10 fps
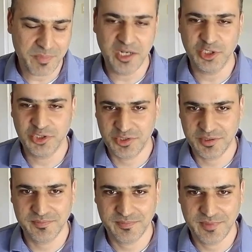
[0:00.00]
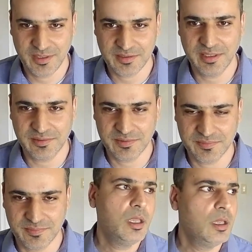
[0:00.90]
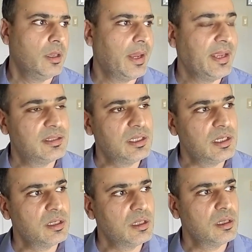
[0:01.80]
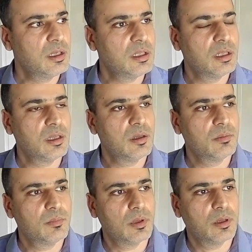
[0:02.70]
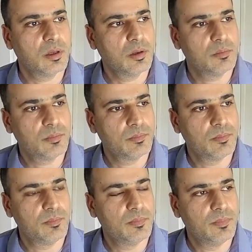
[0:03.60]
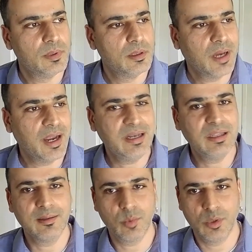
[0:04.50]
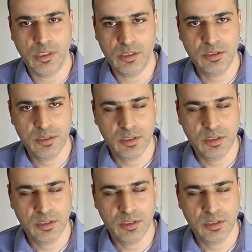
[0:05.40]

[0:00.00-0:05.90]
managed in a sense? I think in a ideal world,